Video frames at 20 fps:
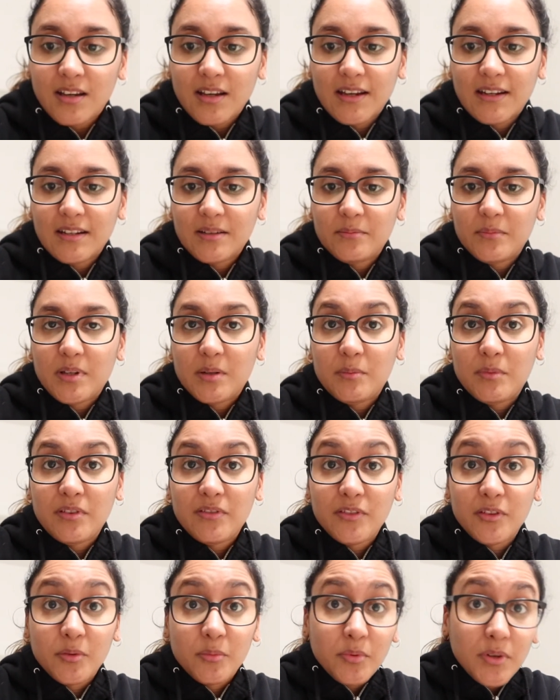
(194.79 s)
kind of made me
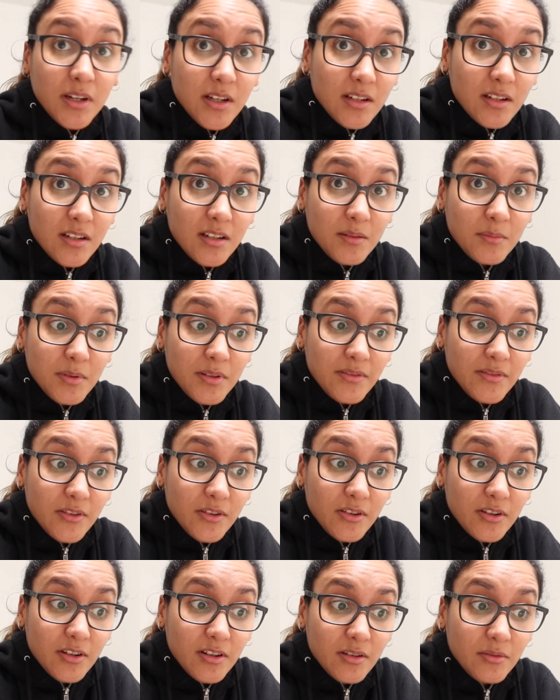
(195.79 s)
feel pregnant before
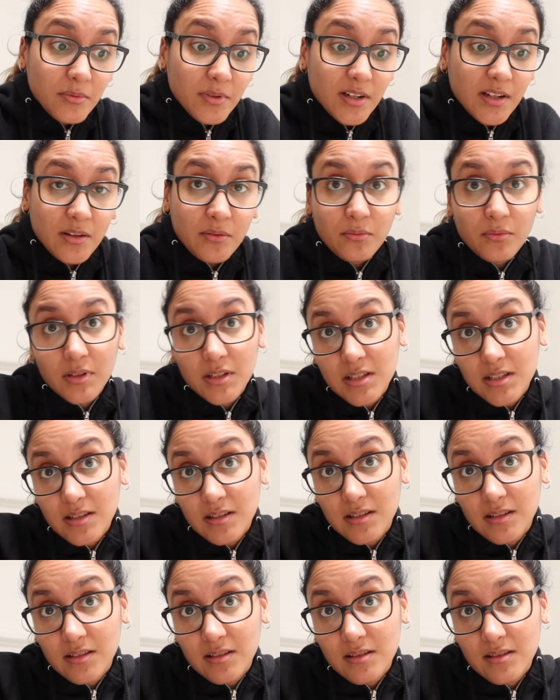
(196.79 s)
when I
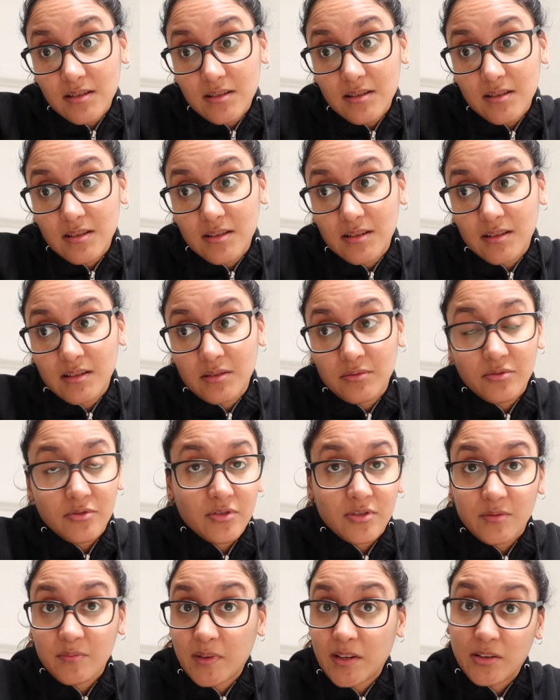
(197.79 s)
wasn't and it was
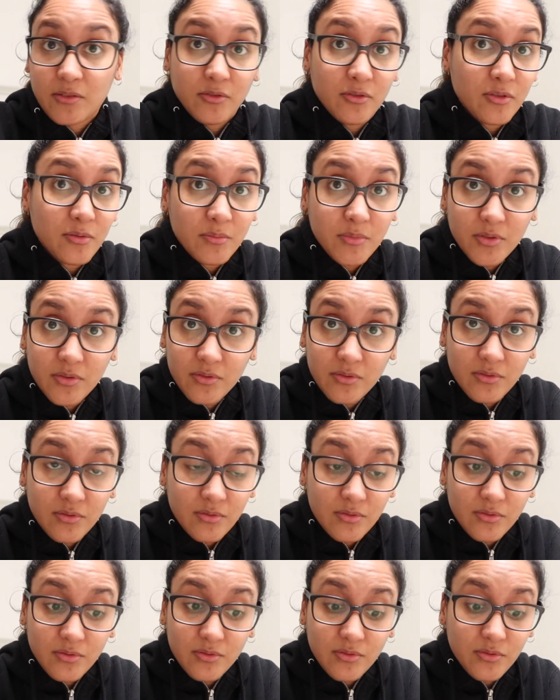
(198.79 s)
just my
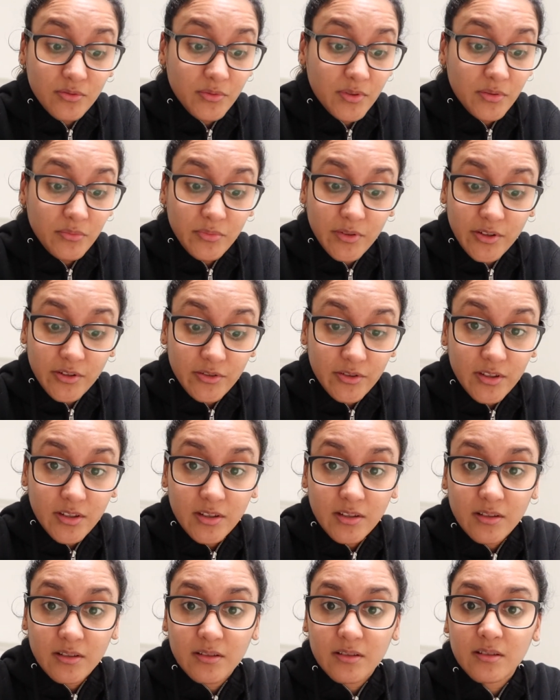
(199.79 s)
hormones doing weird
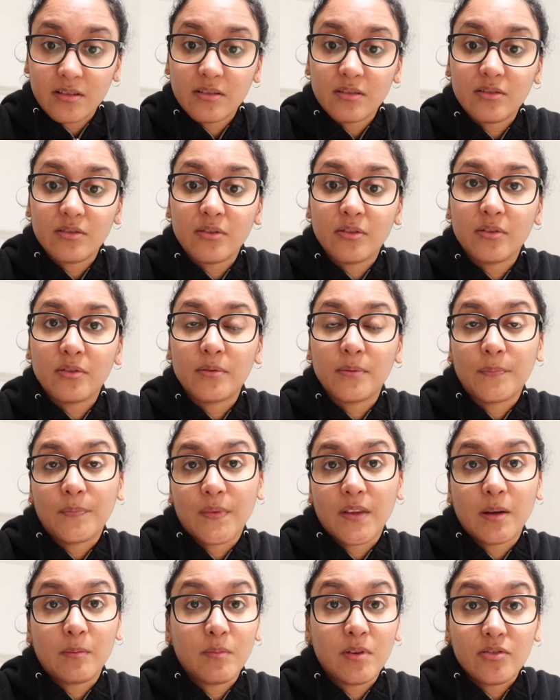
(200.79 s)
things so
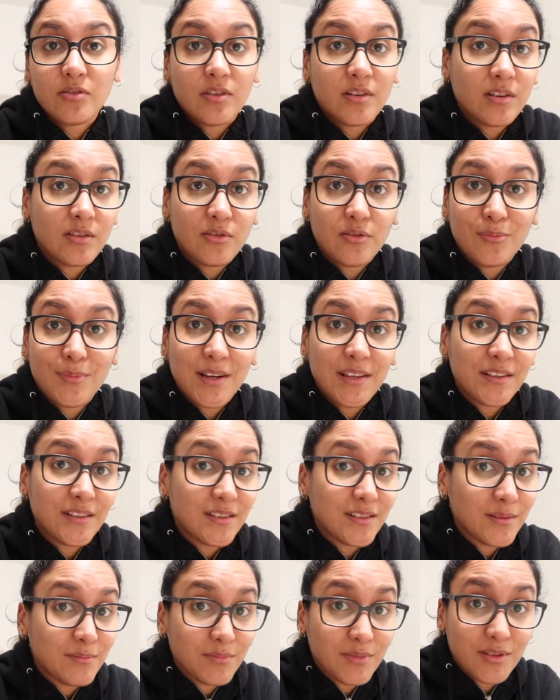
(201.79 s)
I'm not trying to go by the
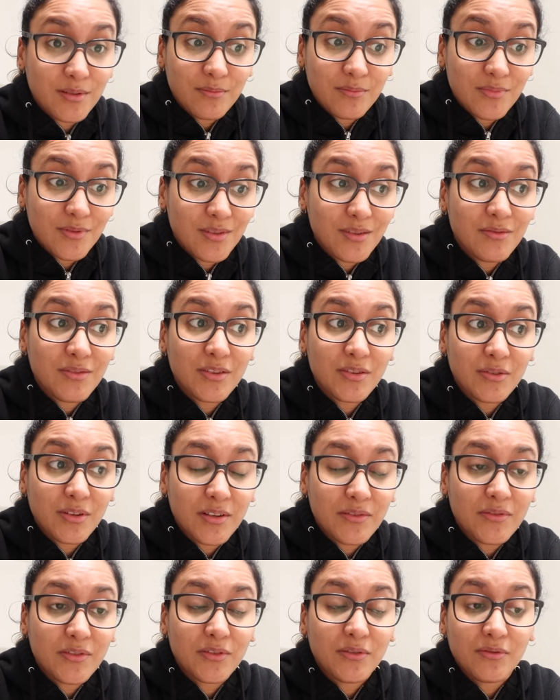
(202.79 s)
symptoms even though
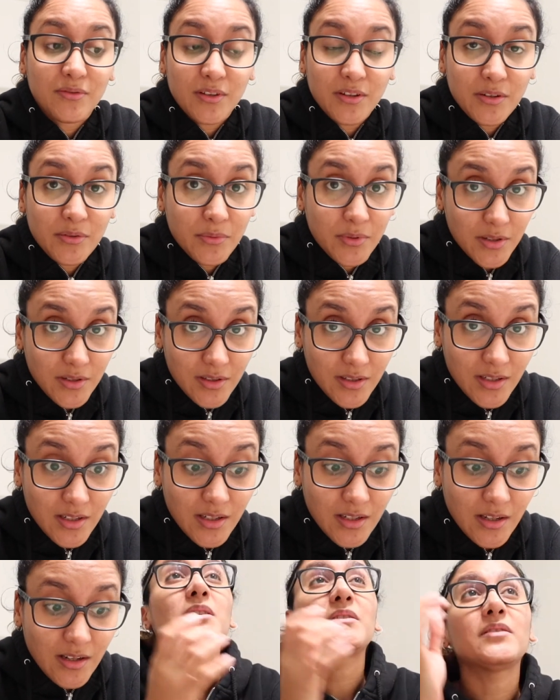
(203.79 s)
I feel very weird
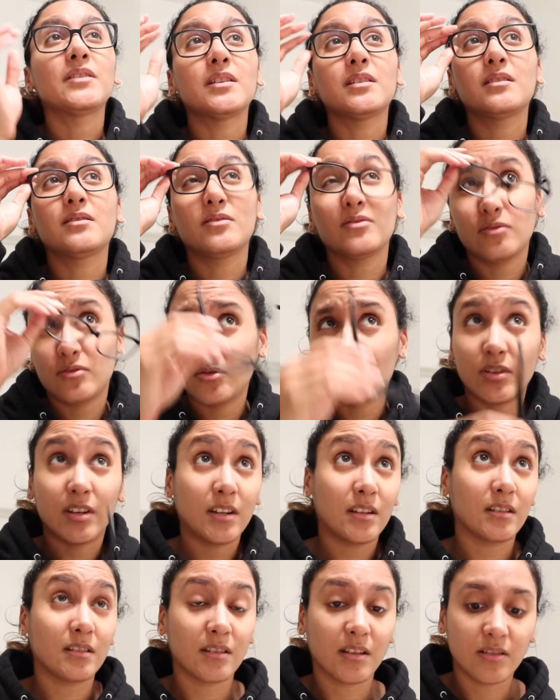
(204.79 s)
today. My face is so dry
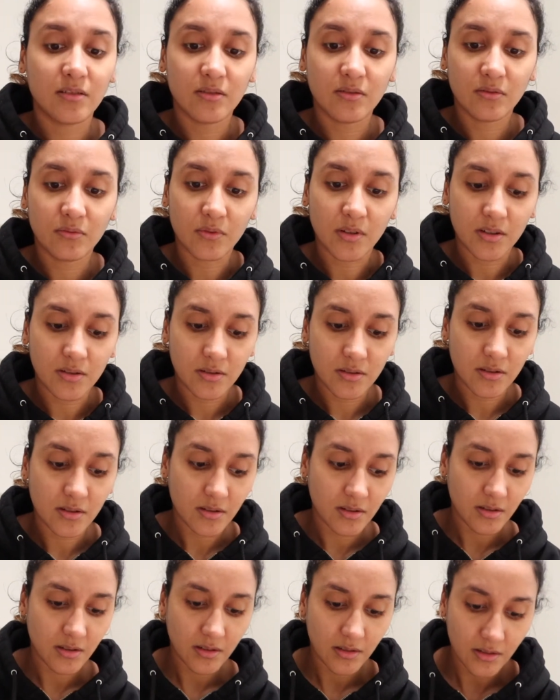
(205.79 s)
because I just washed
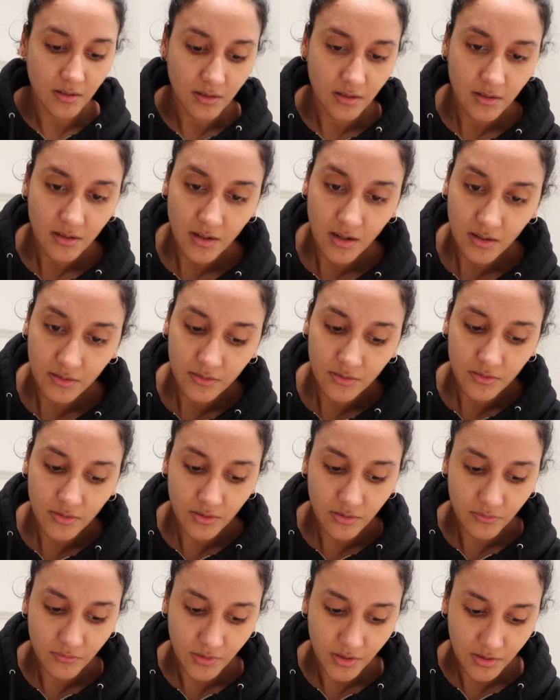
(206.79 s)
it and I was
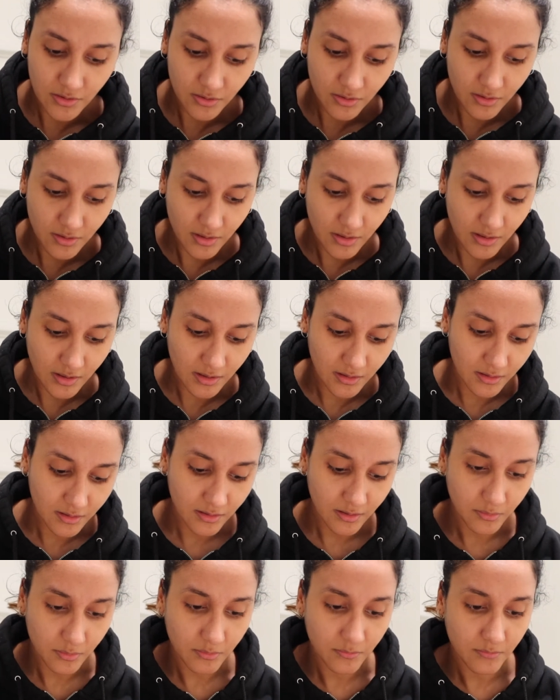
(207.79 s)
trying to rush to get
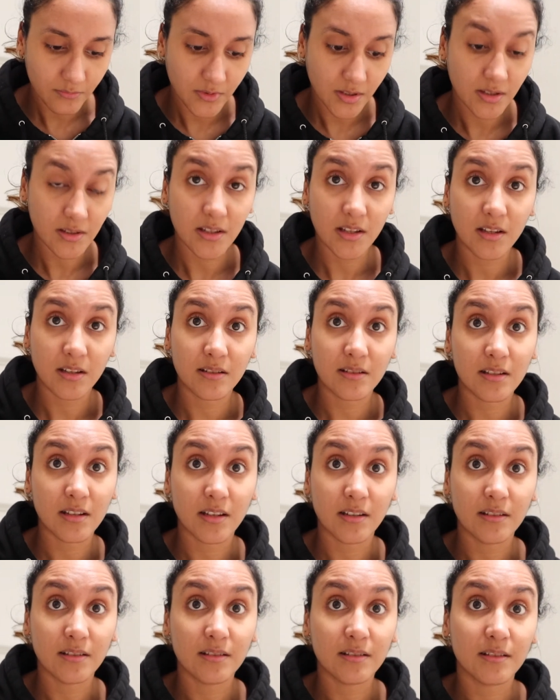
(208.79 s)
to take a
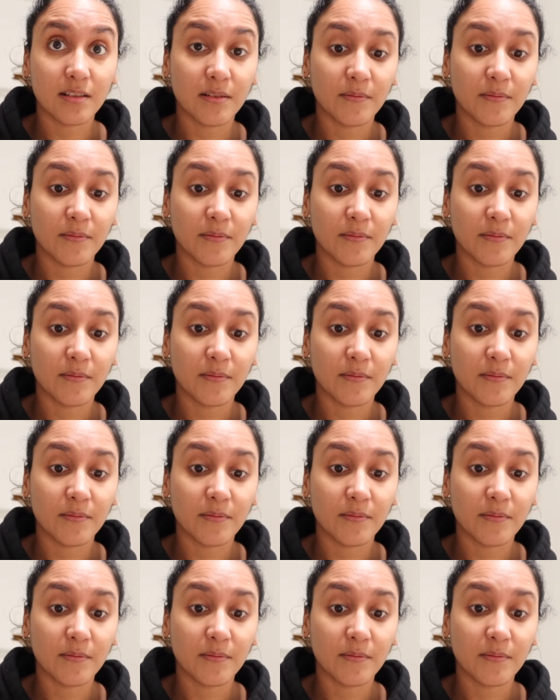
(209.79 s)
test